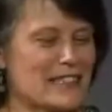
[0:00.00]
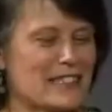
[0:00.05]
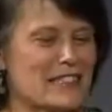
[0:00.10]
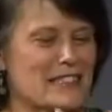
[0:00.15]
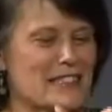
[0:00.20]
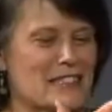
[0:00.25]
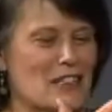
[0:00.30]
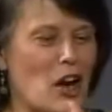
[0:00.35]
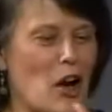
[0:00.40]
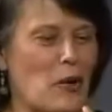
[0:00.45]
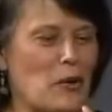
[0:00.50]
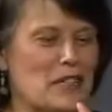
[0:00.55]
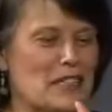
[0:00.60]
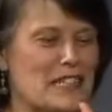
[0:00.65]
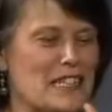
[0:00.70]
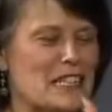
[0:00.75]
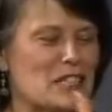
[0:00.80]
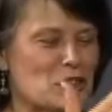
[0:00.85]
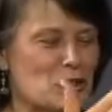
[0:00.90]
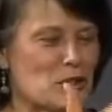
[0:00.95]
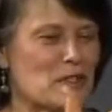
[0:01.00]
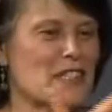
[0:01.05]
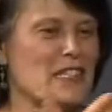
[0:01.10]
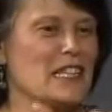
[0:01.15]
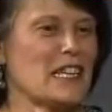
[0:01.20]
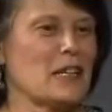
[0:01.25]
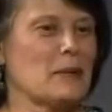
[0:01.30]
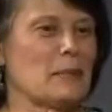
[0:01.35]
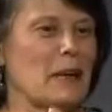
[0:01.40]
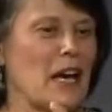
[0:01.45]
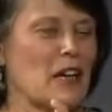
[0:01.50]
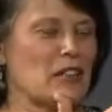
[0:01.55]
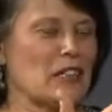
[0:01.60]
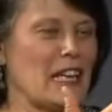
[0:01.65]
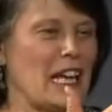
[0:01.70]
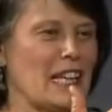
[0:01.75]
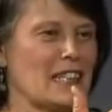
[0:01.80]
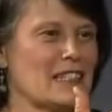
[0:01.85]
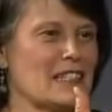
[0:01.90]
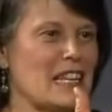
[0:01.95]
that's always interesting about
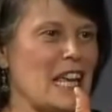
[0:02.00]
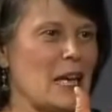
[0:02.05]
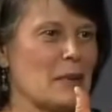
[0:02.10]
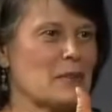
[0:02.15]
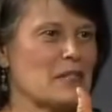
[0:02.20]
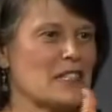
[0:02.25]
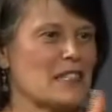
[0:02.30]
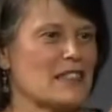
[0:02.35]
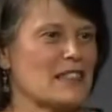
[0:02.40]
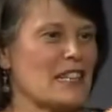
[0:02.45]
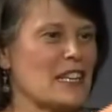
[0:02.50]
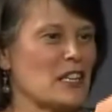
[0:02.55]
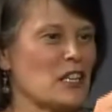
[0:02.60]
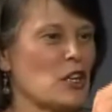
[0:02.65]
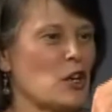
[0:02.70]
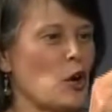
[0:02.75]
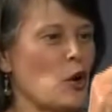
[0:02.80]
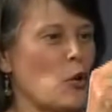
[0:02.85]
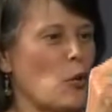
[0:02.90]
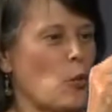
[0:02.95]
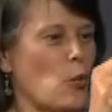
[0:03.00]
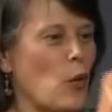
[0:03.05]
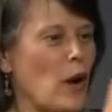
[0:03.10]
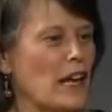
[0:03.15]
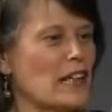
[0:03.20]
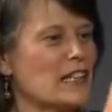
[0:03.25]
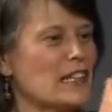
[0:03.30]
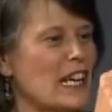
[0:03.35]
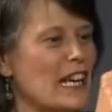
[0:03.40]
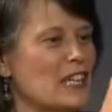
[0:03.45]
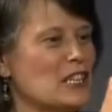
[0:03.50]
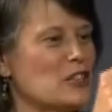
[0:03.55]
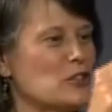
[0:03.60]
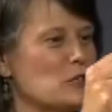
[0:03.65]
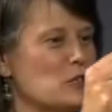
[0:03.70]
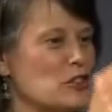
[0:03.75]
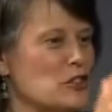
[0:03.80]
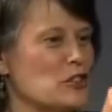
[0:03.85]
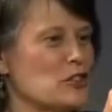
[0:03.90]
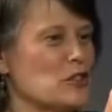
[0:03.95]
landscapes is that what can you
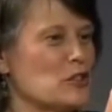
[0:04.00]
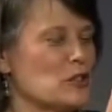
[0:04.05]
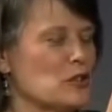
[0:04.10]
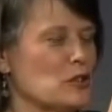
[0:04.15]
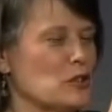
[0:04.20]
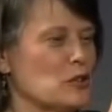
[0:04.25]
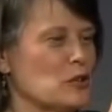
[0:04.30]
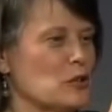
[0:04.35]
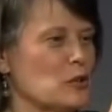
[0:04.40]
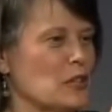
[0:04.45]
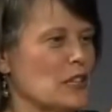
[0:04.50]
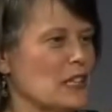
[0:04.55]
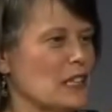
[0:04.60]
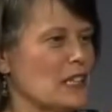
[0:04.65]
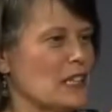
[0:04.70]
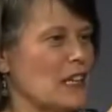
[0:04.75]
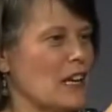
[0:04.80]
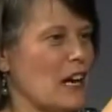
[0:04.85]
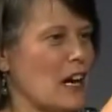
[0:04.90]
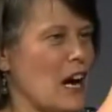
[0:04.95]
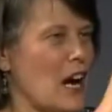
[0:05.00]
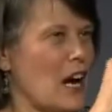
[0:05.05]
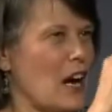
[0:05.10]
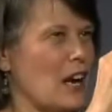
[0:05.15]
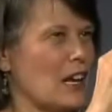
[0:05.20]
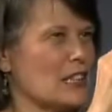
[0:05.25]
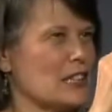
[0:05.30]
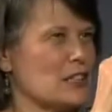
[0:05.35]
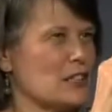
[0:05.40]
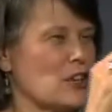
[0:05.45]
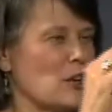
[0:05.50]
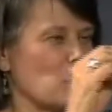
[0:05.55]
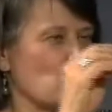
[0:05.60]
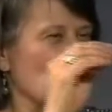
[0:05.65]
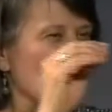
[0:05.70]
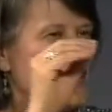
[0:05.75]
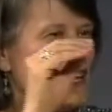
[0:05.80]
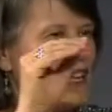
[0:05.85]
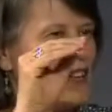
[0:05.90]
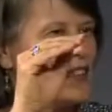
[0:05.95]
do, you know,
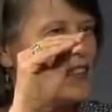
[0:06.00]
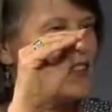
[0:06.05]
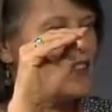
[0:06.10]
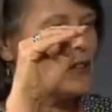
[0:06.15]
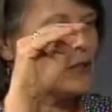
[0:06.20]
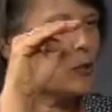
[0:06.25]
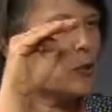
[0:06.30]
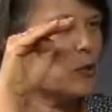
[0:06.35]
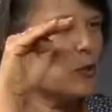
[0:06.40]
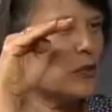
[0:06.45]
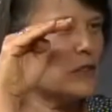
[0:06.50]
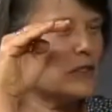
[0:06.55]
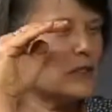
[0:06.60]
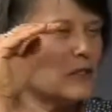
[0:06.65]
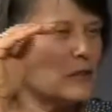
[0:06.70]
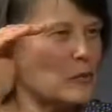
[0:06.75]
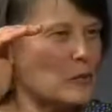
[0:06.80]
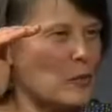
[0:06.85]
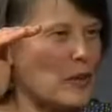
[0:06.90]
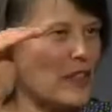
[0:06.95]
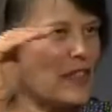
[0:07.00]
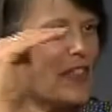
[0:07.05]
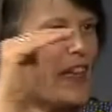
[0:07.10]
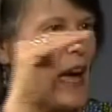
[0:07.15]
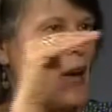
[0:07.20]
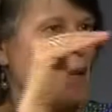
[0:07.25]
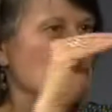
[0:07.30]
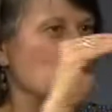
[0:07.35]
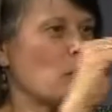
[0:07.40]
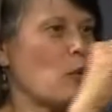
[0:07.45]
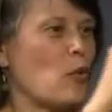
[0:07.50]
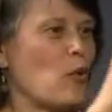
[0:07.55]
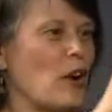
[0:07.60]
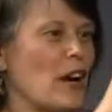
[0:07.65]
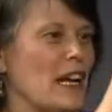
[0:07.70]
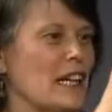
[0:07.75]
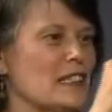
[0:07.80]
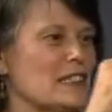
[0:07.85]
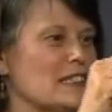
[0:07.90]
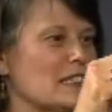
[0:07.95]
with that
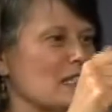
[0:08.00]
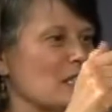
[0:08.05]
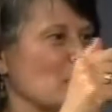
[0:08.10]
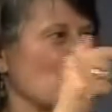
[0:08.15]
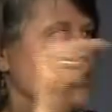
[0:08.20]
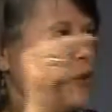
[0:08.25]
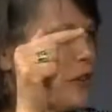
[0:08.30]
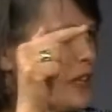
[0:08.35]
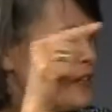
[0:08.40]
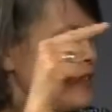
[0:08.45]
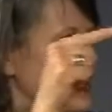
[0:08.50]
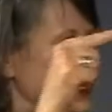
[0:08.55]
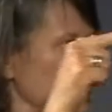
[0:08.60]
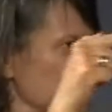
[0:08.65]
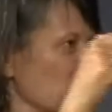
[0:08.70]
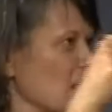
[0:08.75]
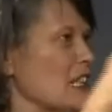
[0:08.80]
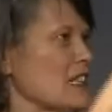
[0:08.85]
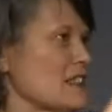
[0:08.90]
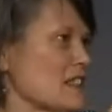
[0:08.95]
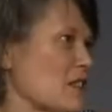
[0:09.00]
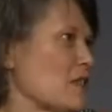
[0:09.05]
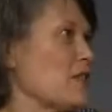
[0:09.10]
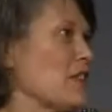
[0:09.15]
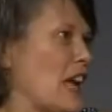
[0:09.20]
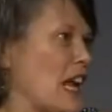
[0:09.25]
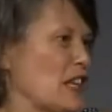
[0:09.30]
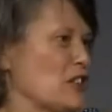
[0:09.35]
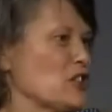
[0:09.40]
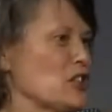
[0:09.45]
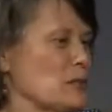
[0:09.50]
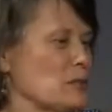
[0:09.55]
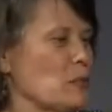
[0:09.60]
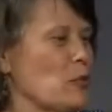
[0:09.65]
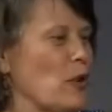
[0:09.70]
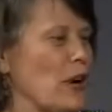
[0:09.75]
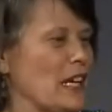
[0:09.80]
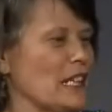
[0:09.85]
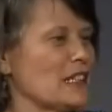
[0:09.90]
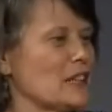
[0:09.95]
point, you know, if it is a vanishing
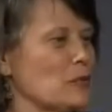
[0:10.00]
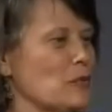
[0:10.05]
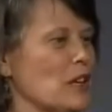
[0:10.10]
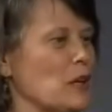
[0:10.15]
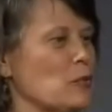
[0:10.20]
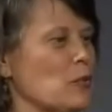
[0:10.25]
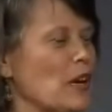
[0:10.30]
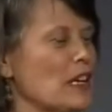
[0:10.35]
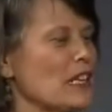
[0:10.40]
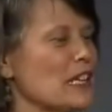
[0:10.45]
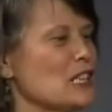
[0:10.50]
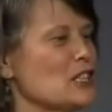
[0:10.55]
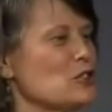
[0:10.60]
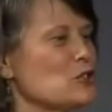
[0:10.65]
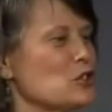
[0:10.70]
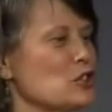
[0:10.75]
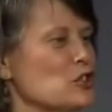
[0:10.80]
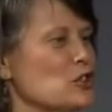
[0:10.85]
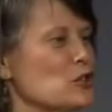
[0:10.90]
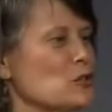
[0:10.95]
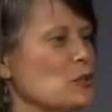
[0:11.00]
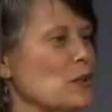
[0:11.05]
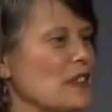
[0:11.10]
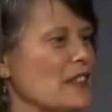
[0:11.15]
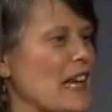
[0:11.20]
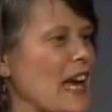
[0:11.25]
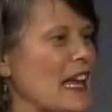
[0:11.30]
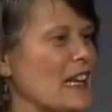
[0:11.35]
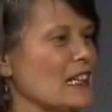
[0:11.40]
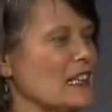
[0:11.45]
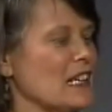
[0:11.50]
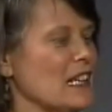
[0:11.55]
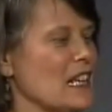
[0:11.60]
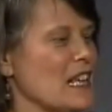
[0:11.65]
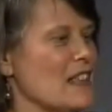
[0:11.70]
point, what can you do with that